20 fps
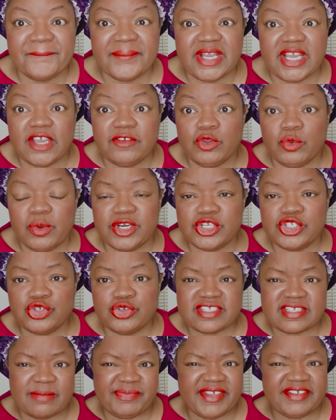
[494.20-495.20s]
If you want to do
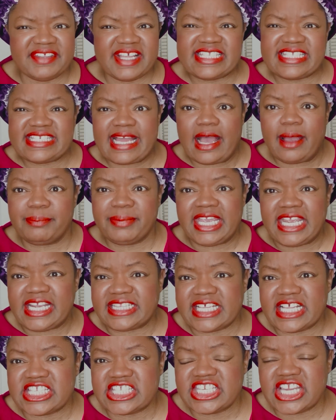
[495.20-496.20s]
something that's not pink,
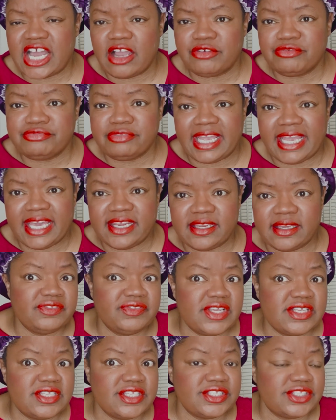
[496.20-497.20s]
that's not red,
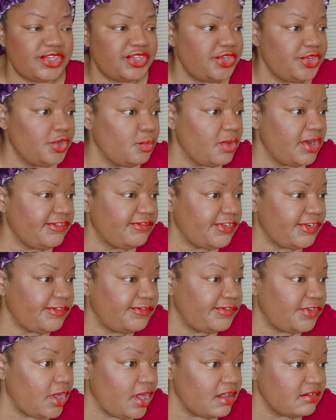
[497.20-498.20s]
this is a cute one for
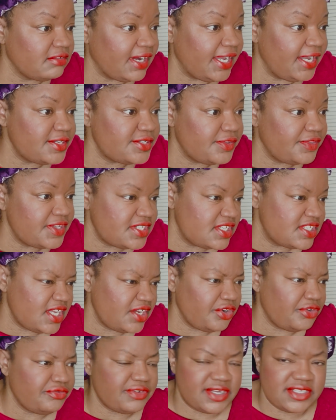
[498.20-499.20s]
fall, right? So this is like
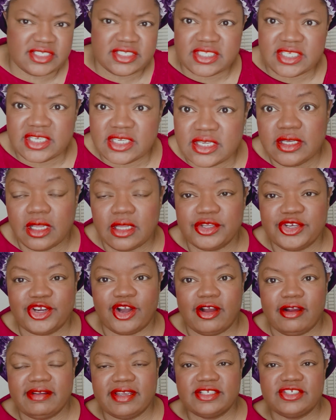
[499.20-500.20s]
a rusty colored
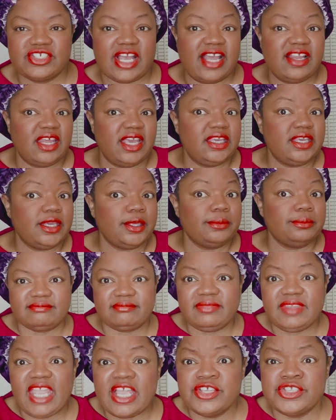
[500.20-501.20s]
orange. I like it.
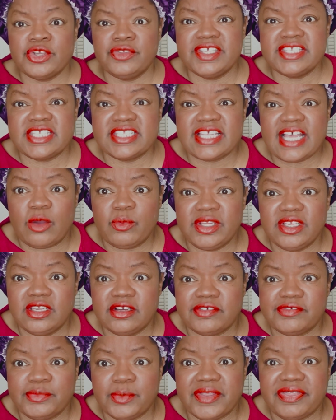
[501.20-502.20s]
So this is how we
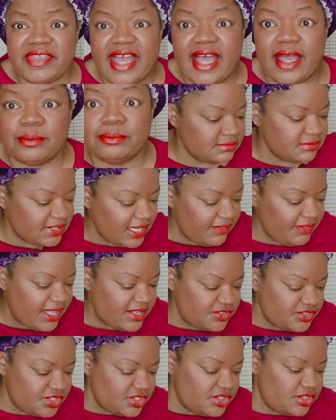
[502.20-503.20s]
look with that. And
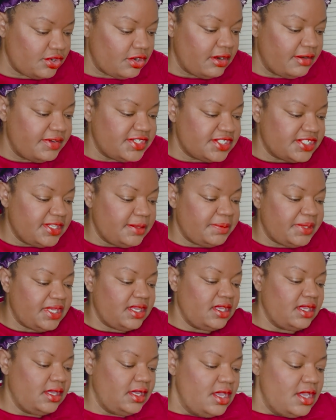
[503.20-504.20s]
that's just an orange lippy.
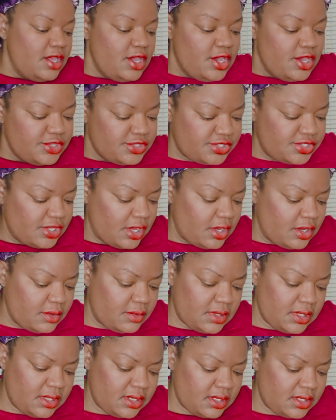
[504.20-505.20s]

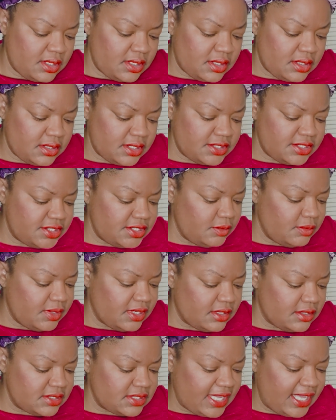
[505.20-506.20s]
So let's see what
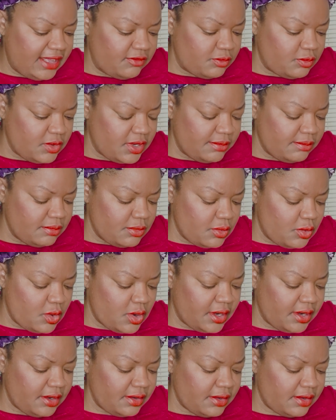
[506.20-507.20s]
else. I have one
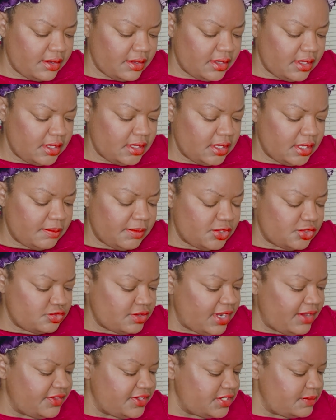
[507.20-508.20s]
more. I'm going to
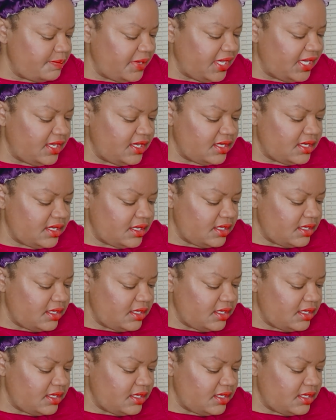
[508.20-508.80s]
try this pink.